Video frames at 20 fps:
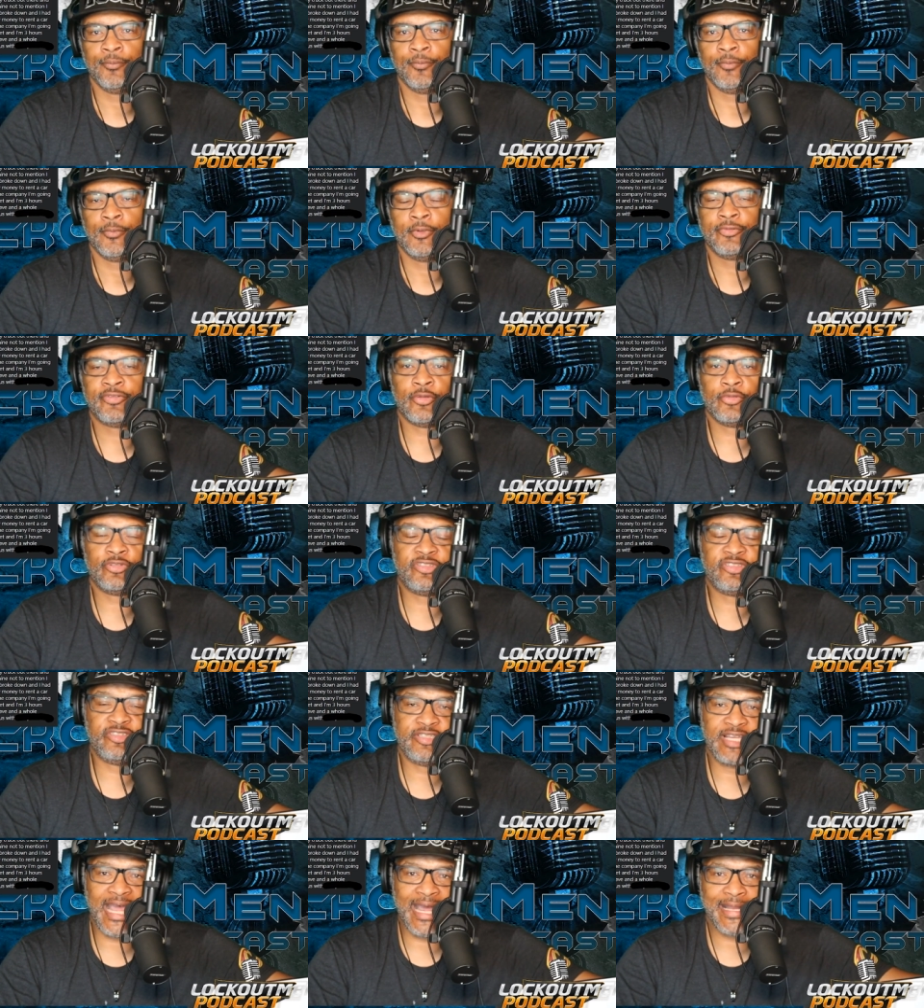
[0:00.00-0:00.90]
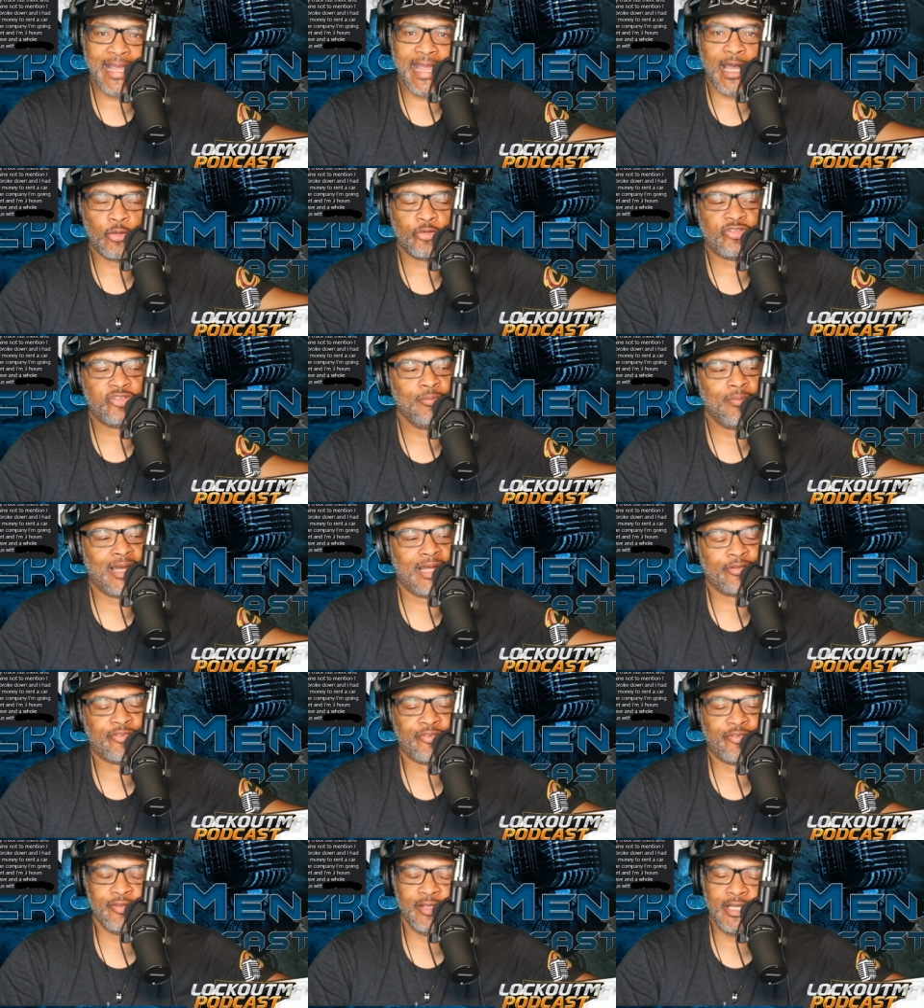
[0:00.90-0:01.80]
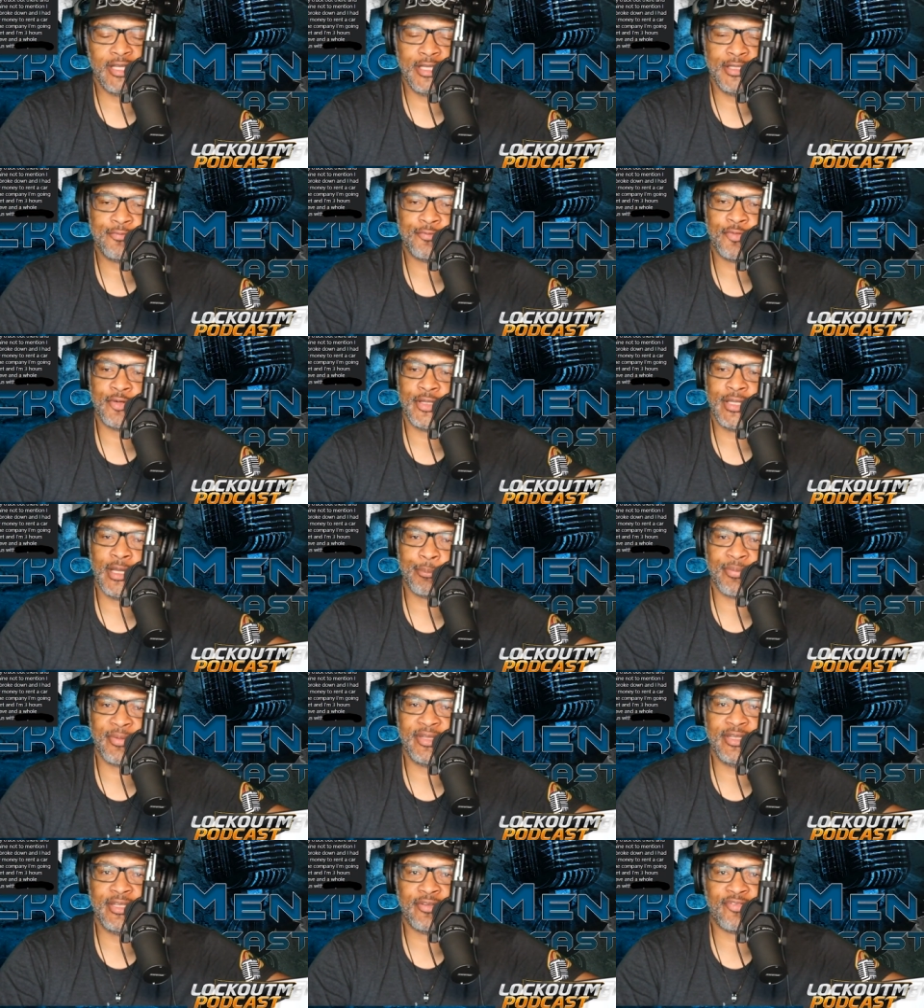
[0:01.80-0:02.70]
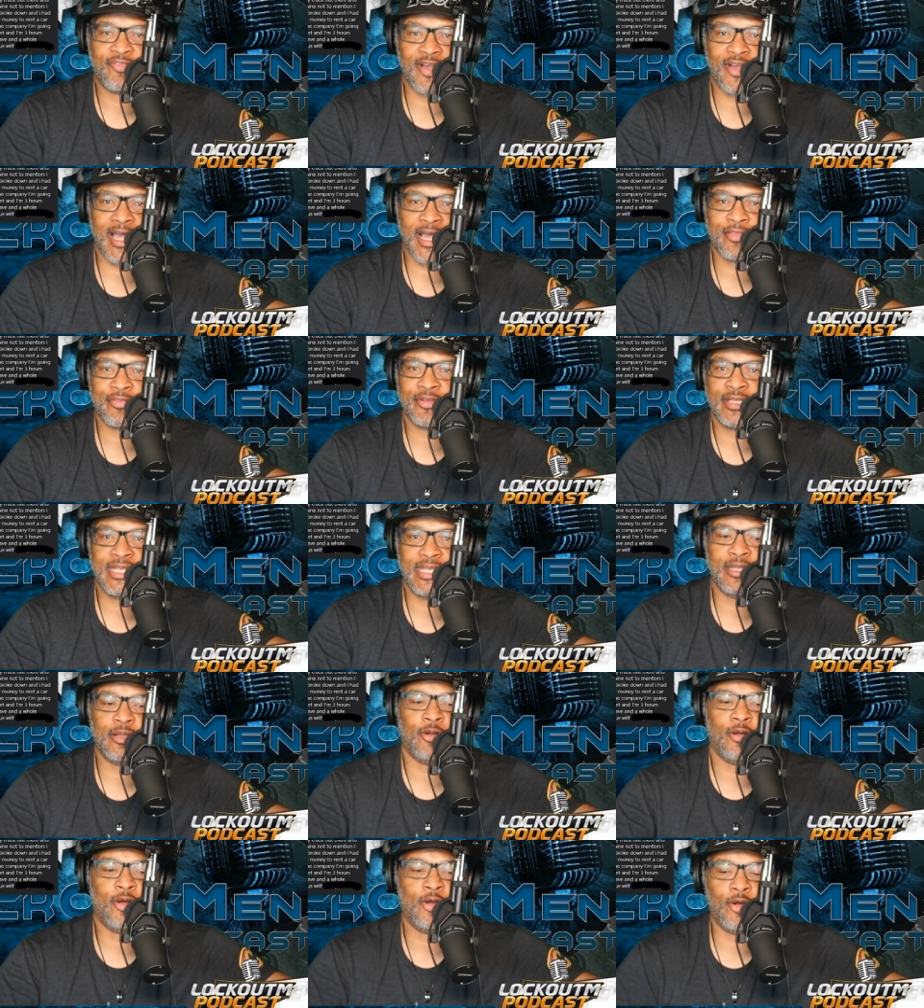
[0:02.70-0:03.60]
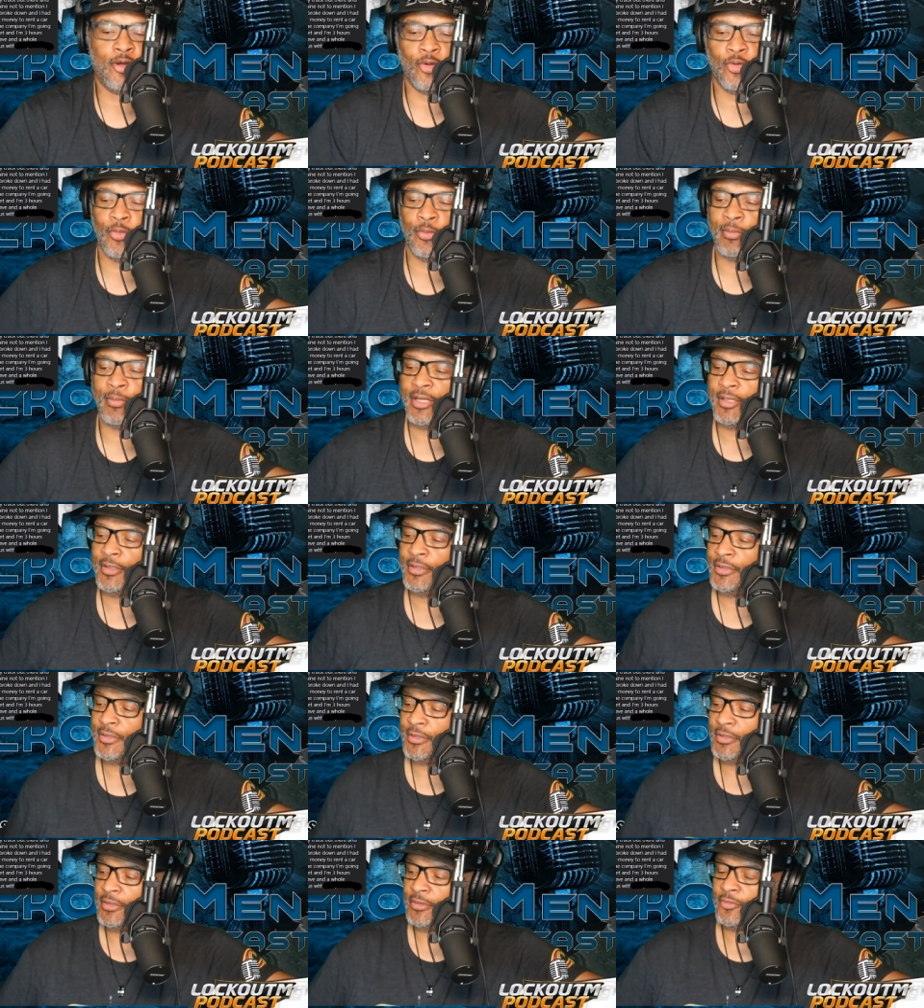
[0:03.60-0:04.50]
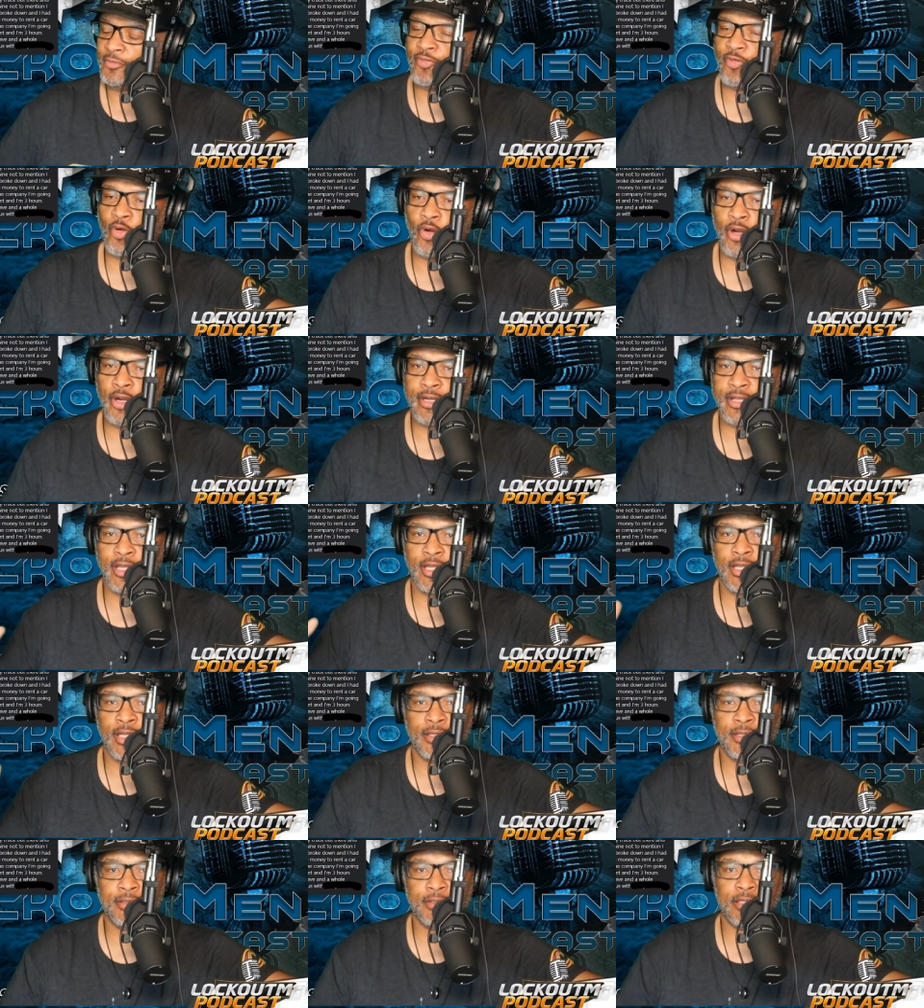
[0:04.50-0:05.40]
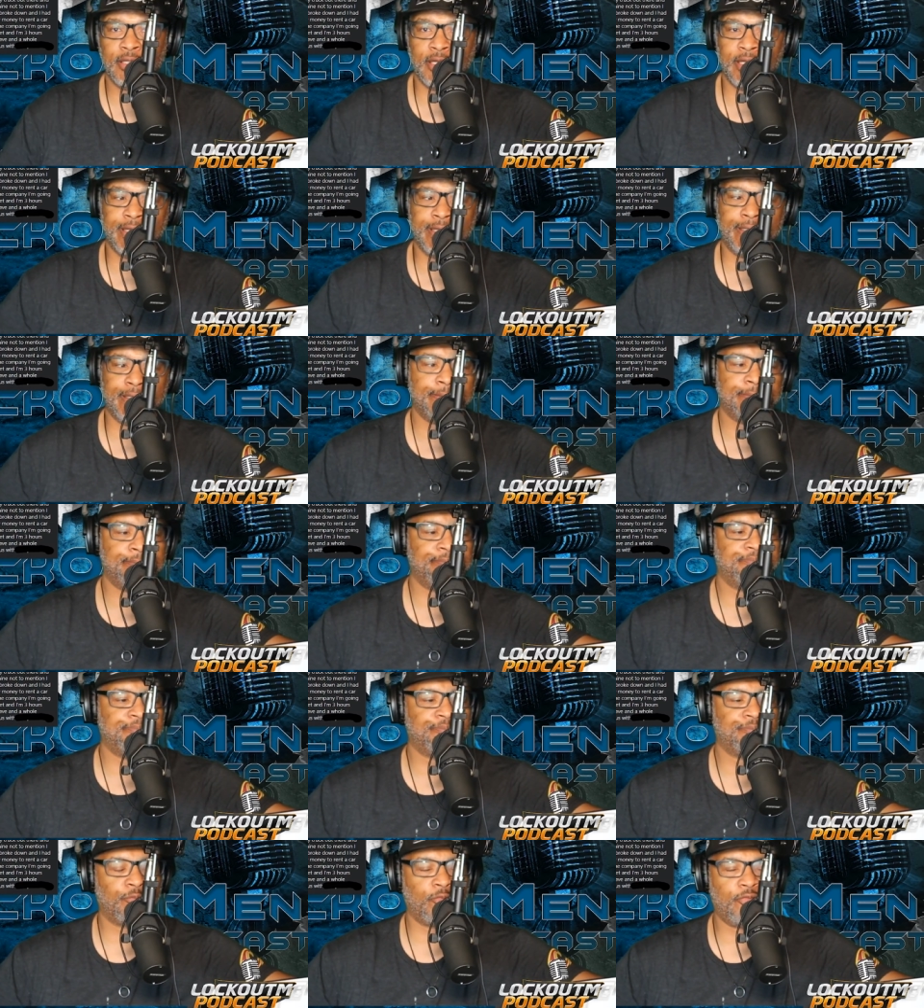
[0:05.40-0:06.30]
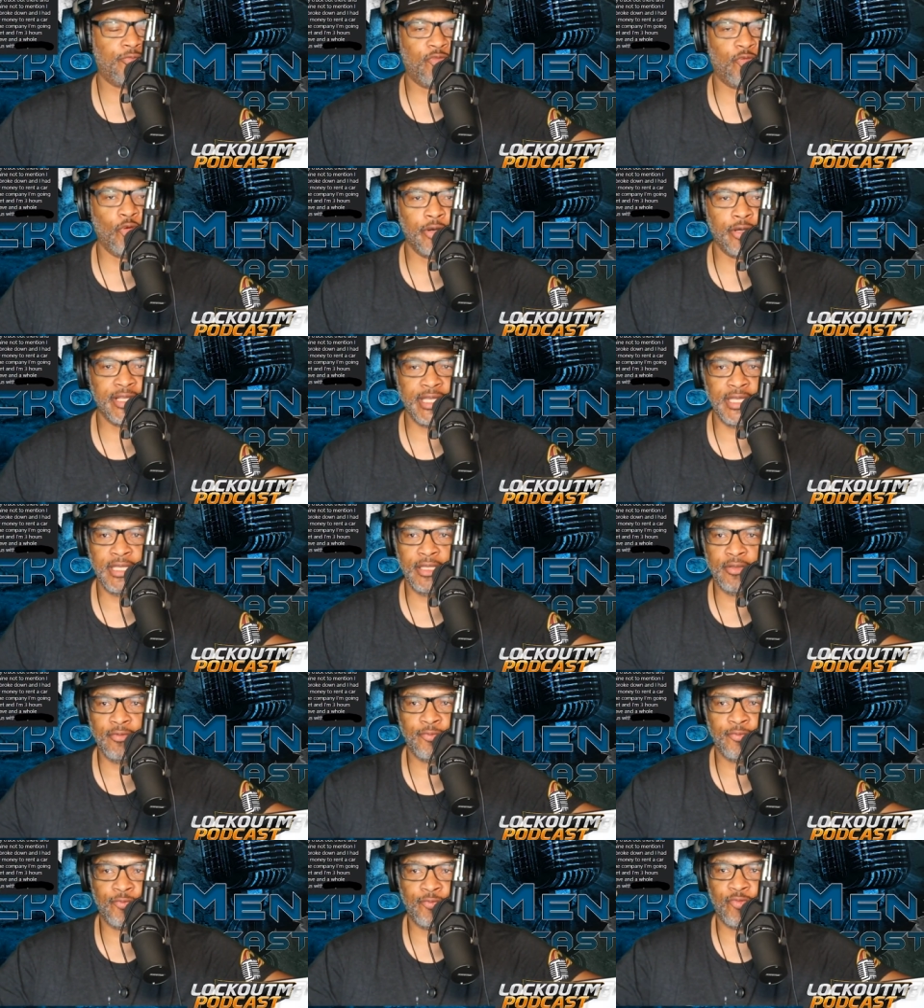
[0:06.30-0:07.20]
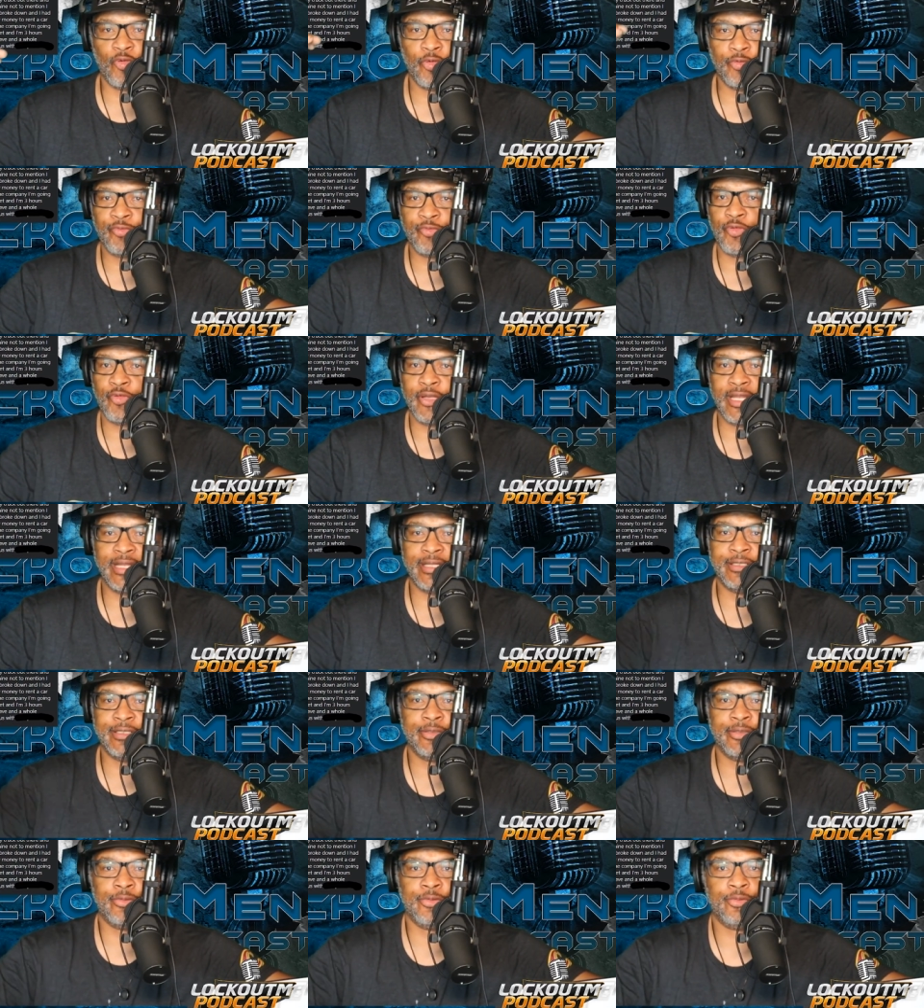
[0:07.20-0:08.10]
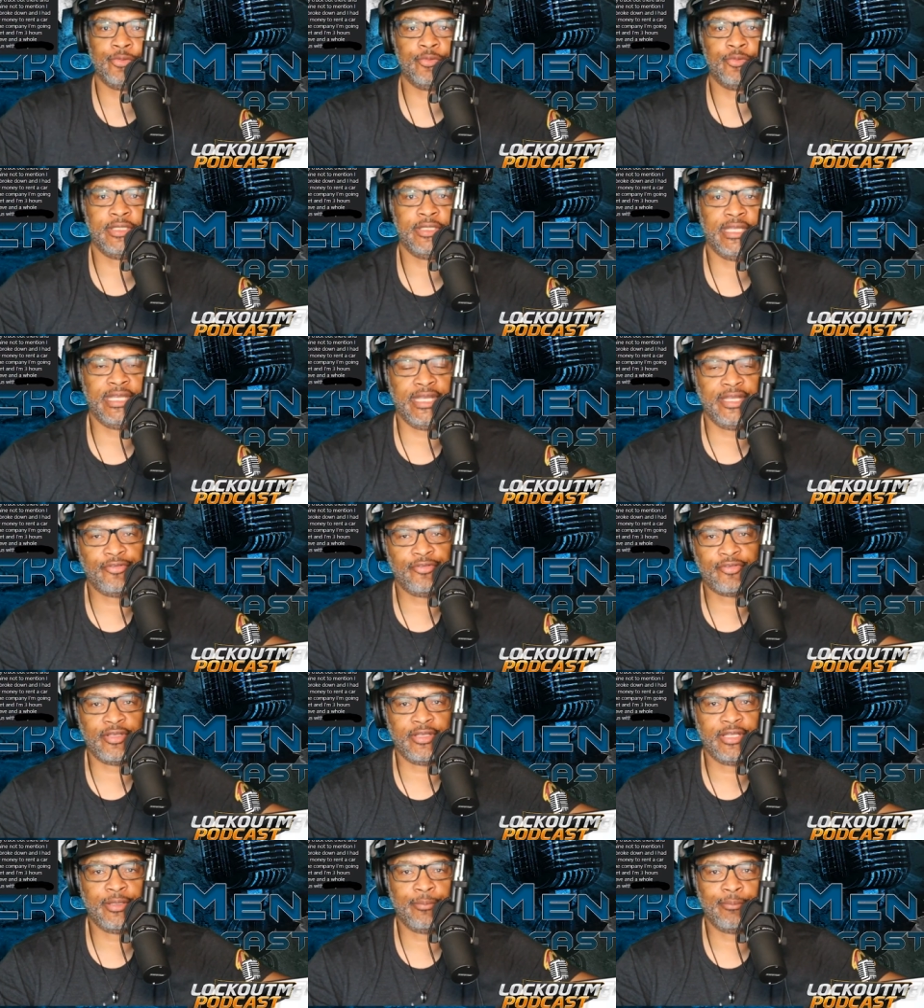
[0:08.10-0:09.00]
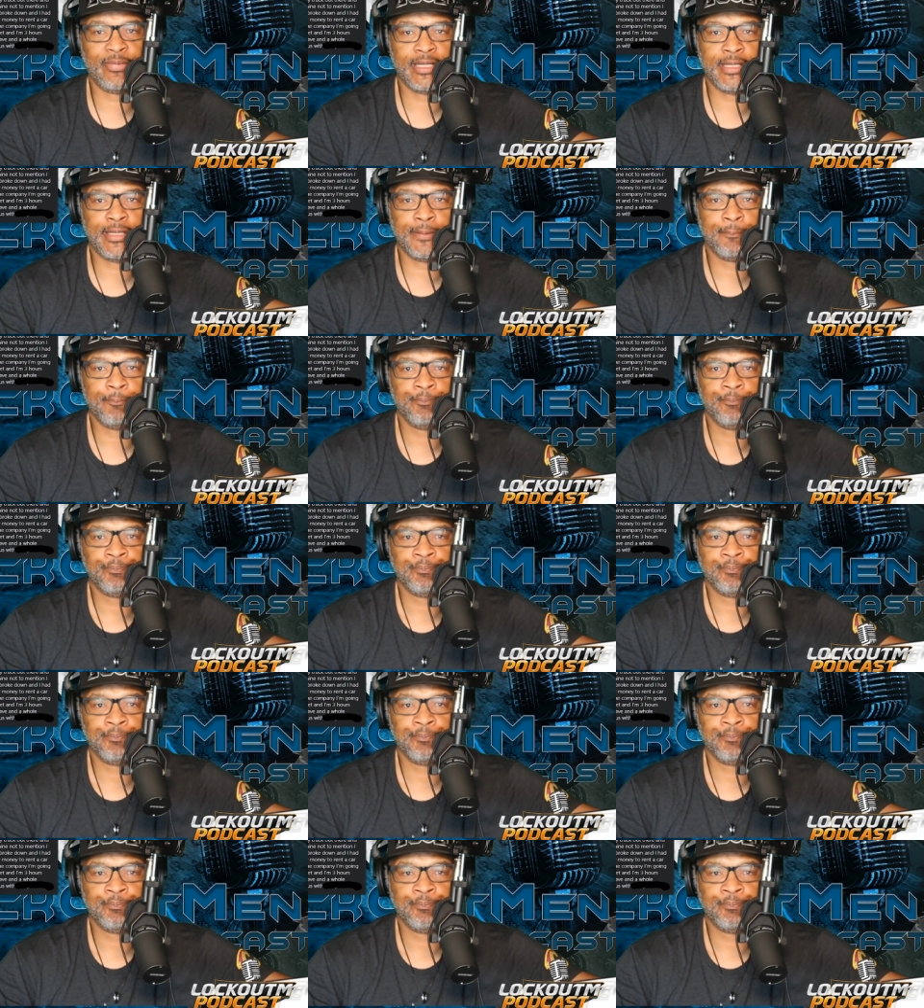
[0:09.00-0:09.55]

So shout out to my son for helping his father get home for the uh for the for for that little incident, man.